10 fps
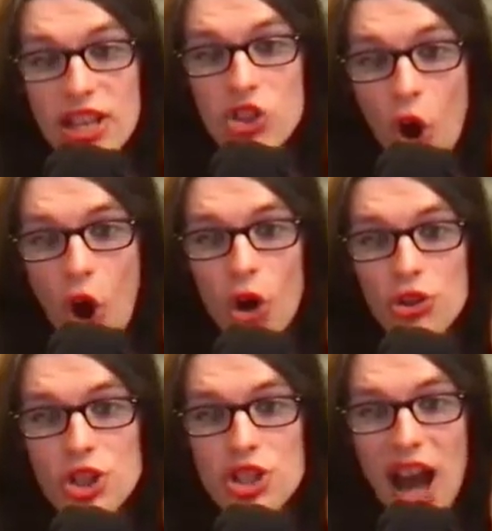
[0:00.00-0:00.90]
all
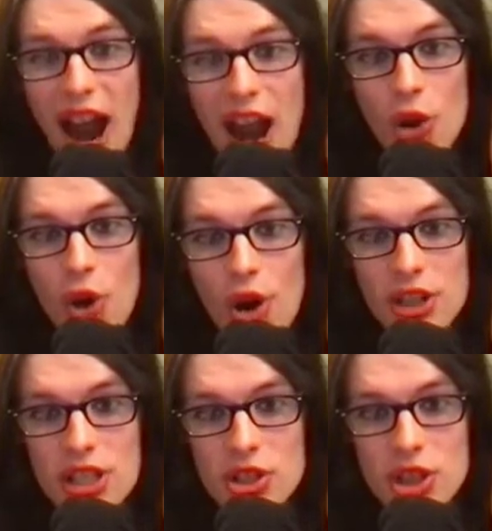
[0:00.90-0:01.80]
just
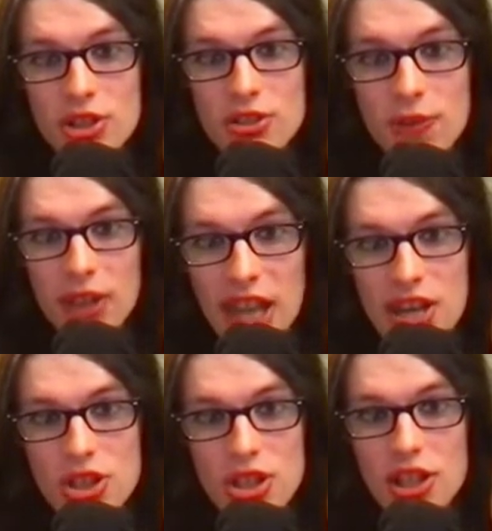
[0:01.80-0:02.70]
hierarchy
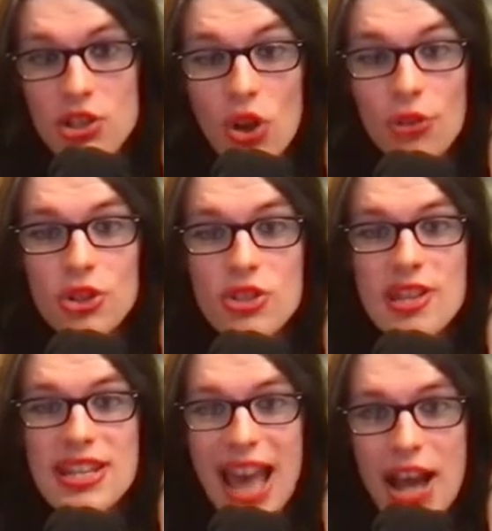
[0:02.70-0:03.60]
justification. It's all just the
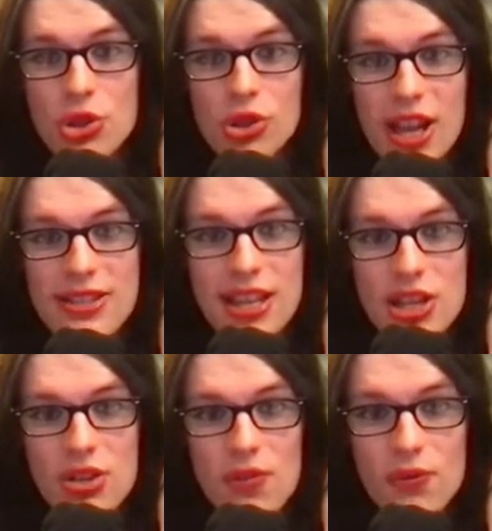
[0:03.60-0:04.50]

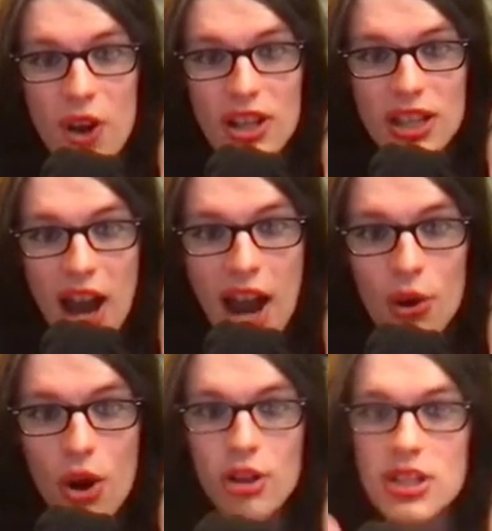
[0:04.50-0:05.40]
naturalization of fucking
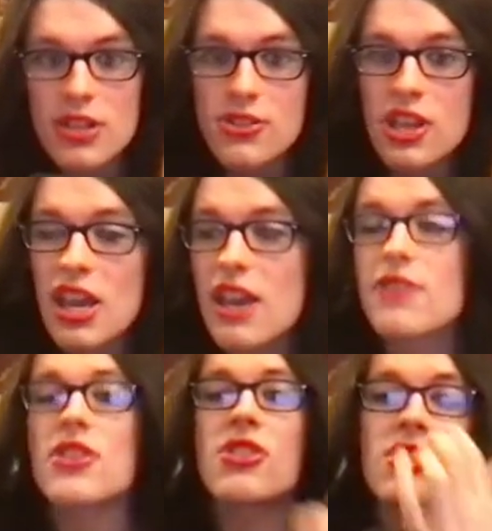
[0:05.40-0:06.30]
hierarchies and
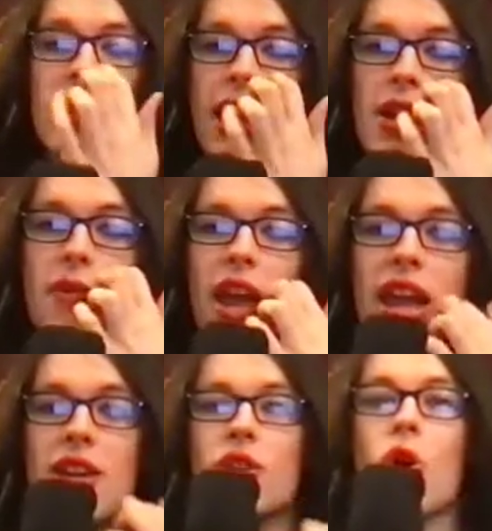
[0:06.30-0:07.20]
this sleight of
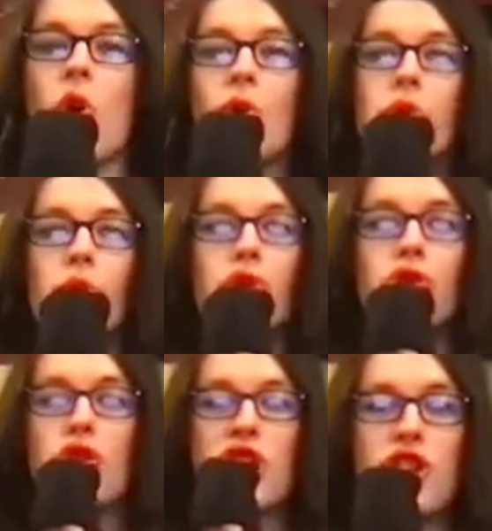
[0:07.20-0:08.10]
hand cultural
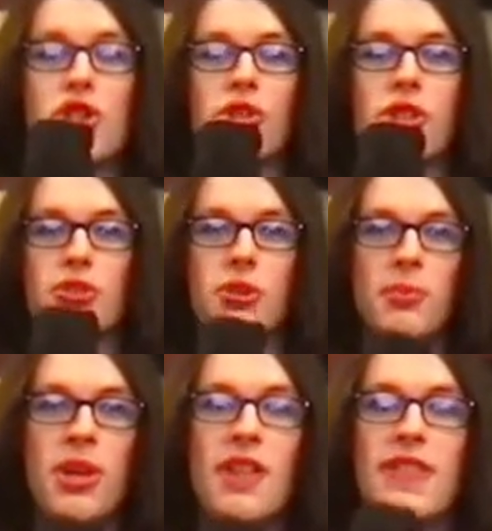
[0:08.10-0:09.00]
traditionalism.
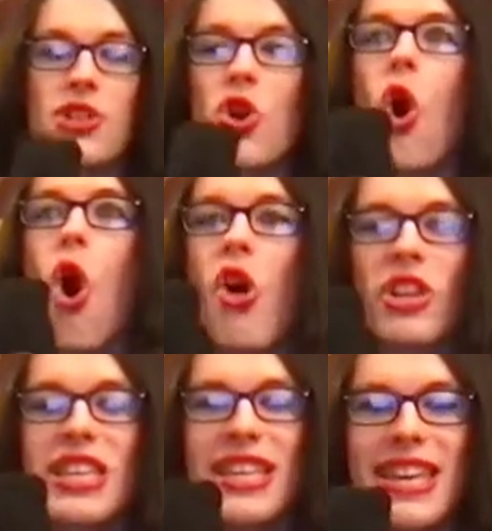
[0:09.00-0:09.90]
That's all
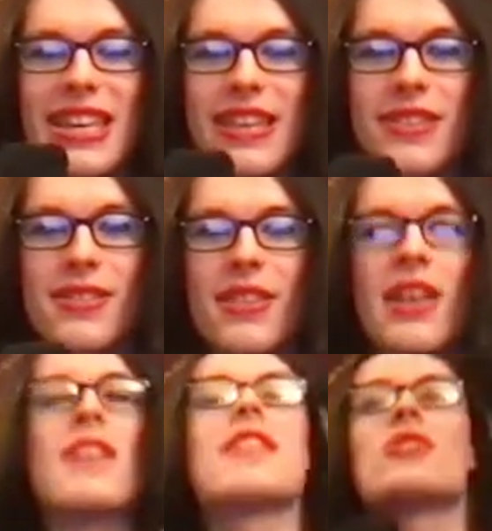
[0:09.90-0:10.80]
he is.
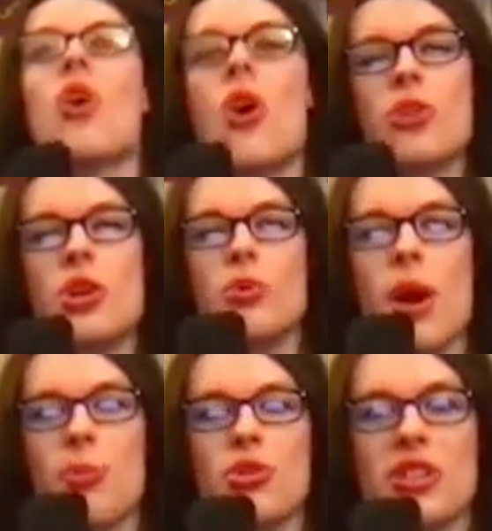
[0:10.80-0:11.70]
That's all he
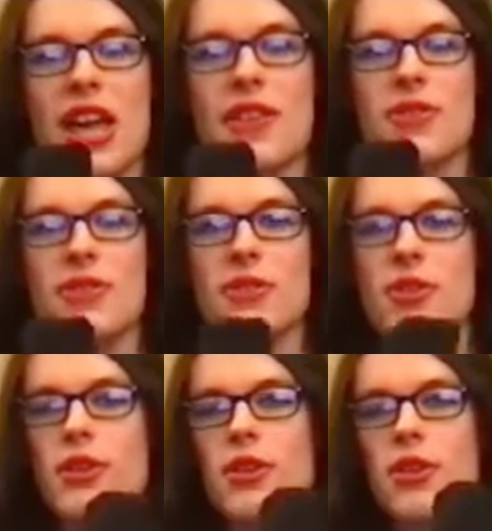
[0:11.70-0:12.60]
represents.
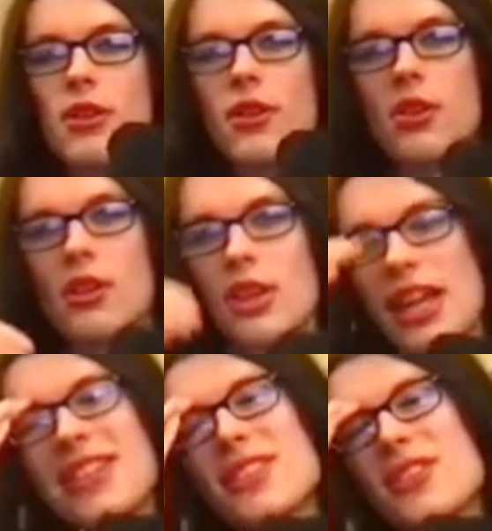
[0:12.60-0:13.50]

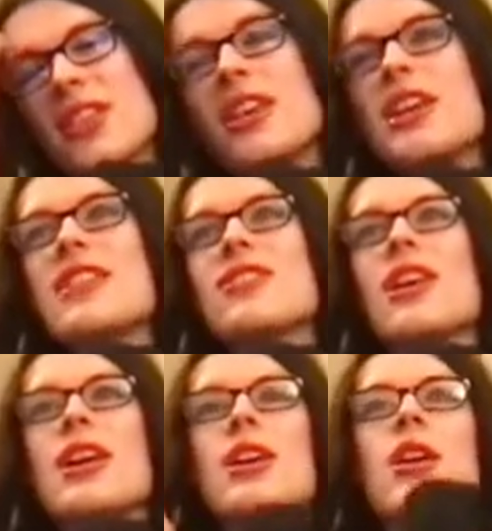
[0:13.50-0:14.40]
And it's
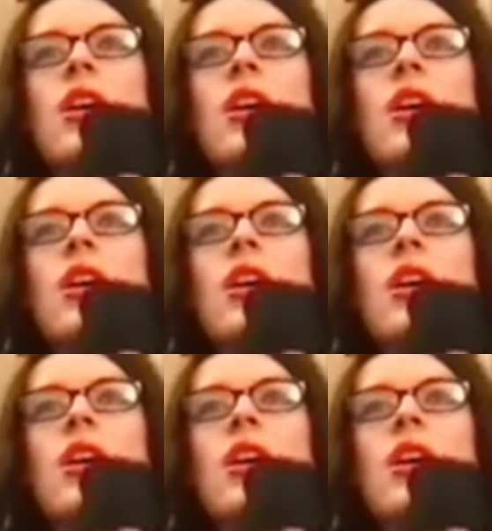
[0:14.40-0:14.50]
like,